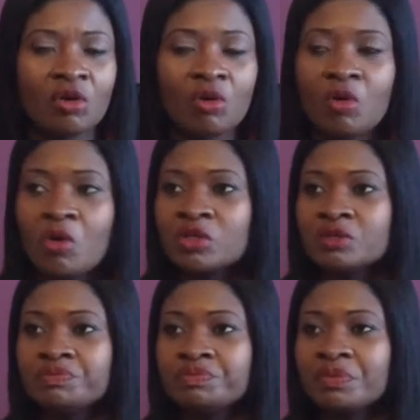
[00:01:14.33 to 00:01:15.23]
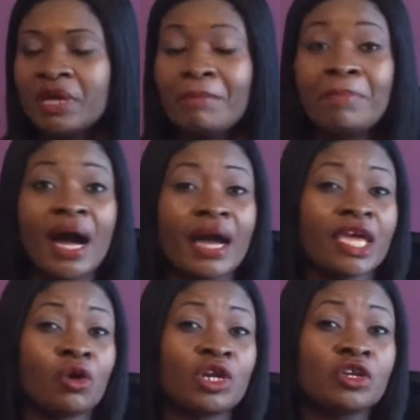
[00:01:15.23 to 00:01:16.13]
or
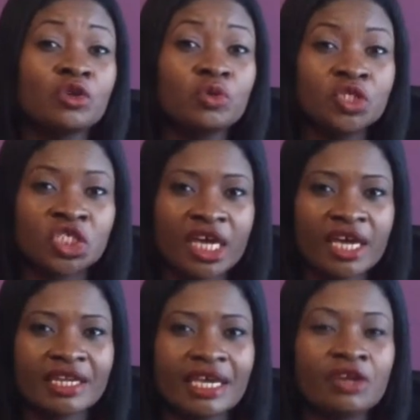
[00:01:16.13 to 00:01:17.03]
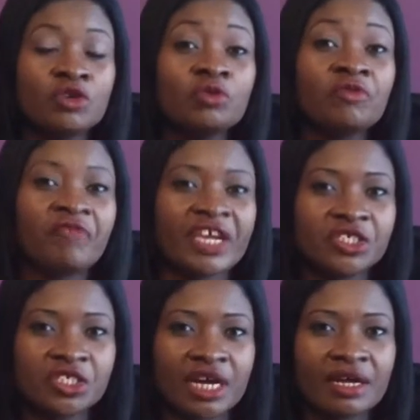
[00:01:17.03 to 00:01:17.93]
embarking on a new journey, a new
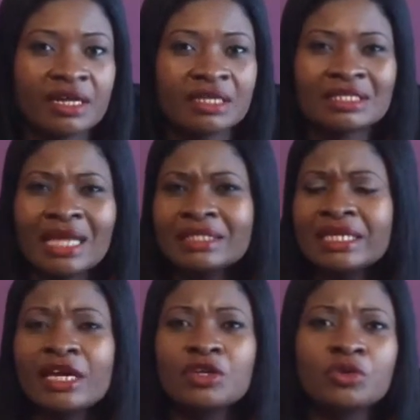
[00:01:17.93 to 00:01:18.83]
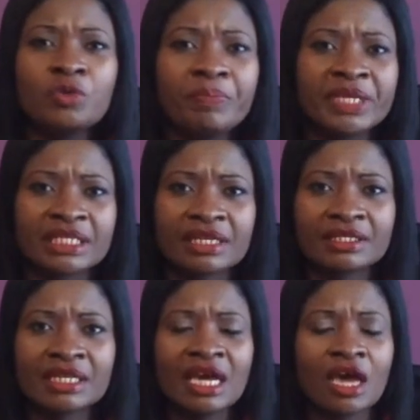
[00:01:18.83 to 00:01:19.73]
venture, starting a new
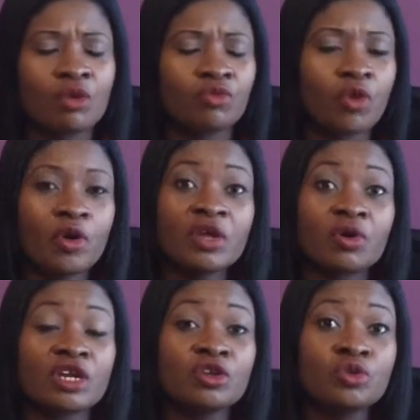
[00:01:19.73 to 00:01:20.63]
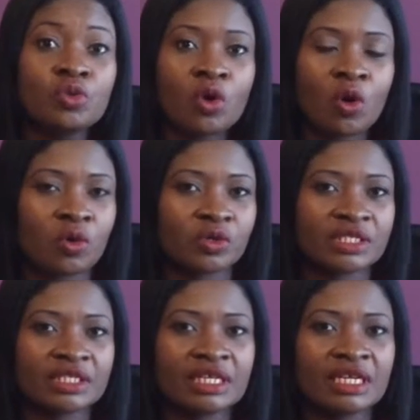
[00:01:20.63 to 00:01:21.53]
business, enrolling on a new
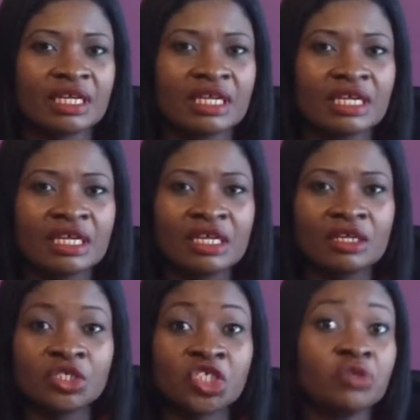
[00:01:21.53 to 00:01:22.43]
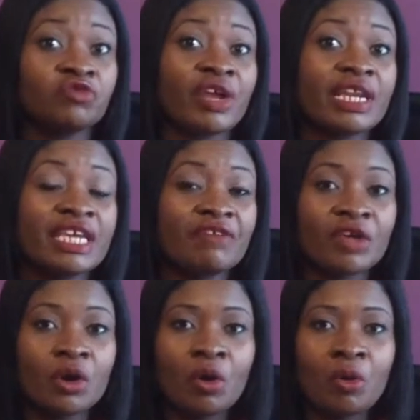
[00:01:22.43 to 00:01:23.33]
course, children
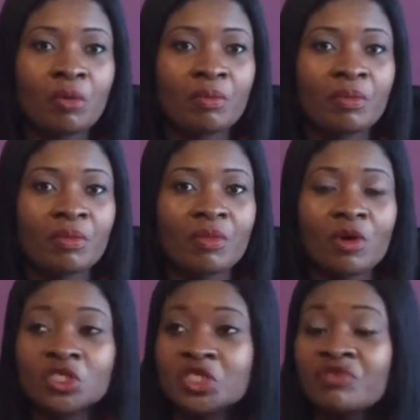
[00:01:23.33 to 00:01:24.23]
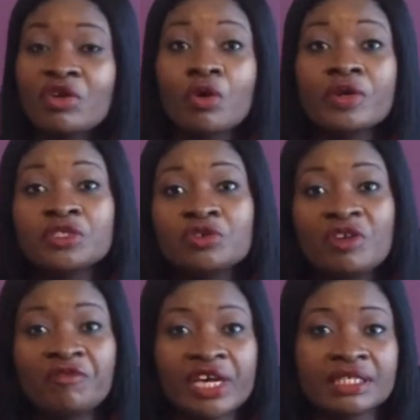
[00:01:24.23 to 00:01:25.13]
leaving home or children going to
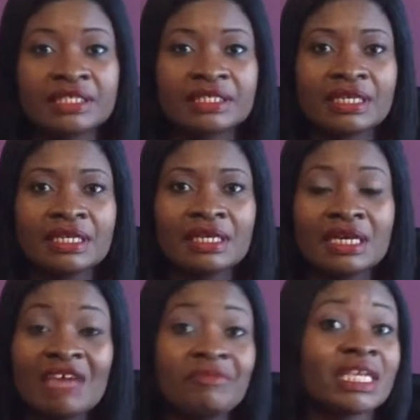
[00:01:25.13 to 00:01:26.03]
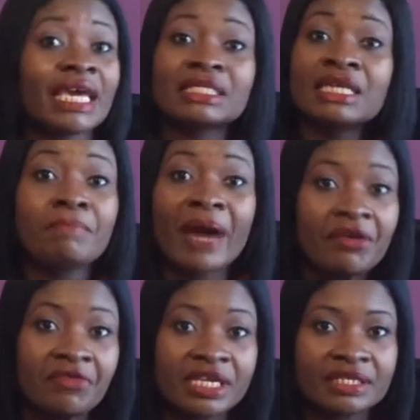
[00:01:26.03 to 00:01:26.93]
university, even getting
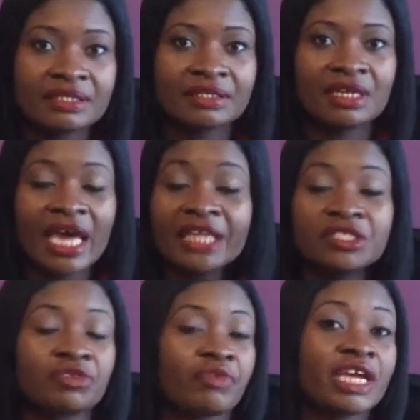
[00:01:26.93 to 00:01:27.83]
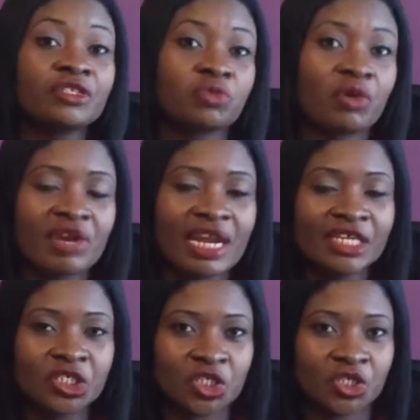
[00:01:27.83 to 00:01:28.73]
married, entering into a
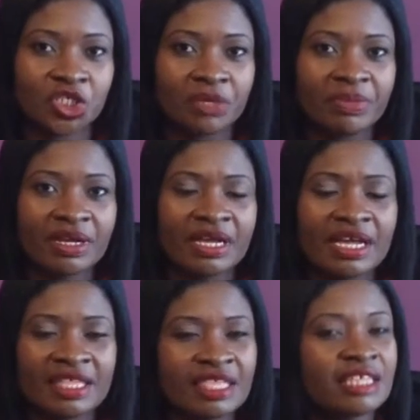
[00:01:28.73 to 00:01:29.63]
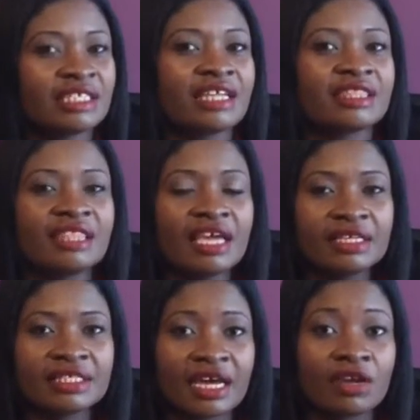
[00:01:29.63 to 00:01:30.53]
relationship. These are
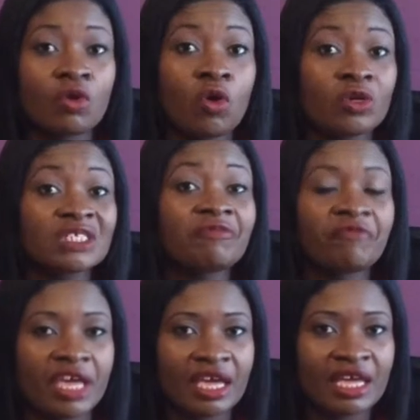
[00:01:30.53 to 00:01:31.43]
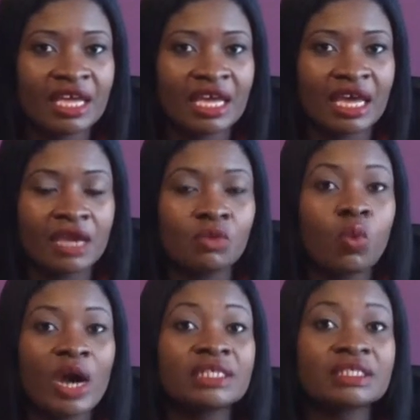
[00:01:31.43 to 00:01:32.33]
things that can cause fear in
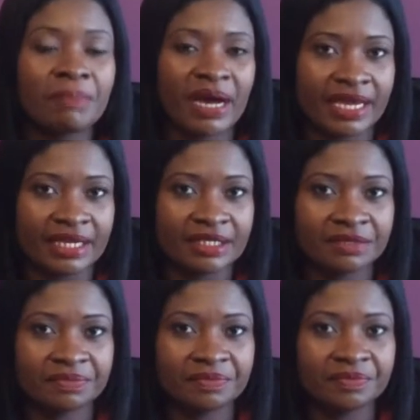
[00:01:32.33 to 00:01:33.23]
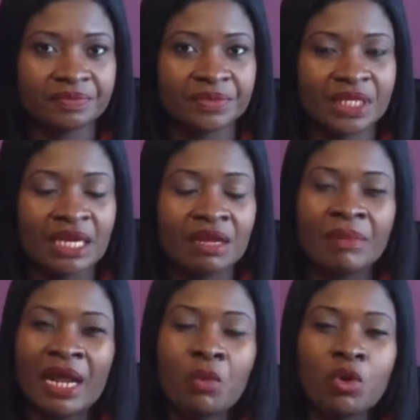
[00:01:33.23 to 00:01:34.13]
one's mind.
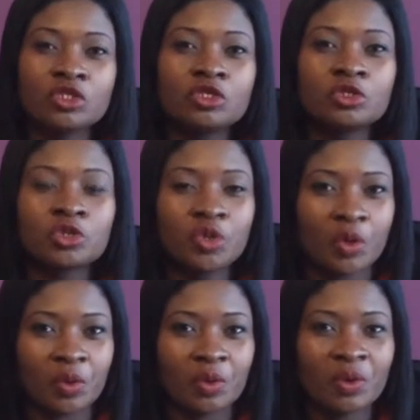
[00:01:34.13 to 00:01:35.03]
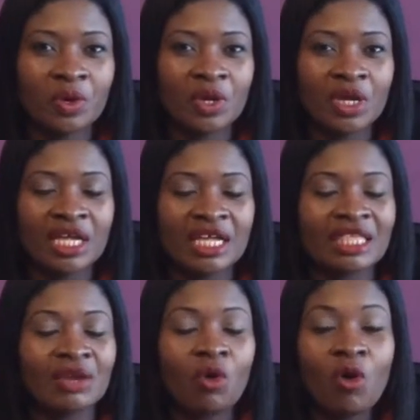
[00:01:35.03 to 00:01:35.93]
But I want you to know
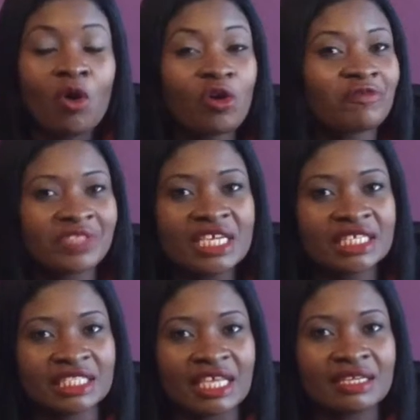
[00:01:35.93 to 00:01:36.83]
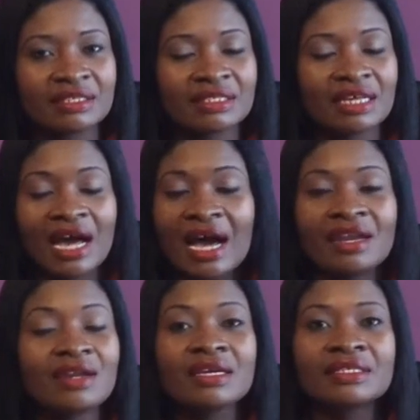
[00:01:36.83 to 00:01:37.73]
that all of these things are
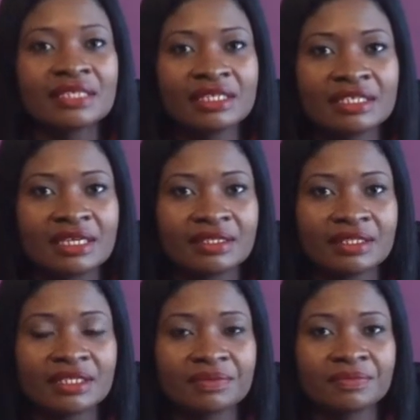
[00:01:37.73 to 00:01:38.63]
non-existent.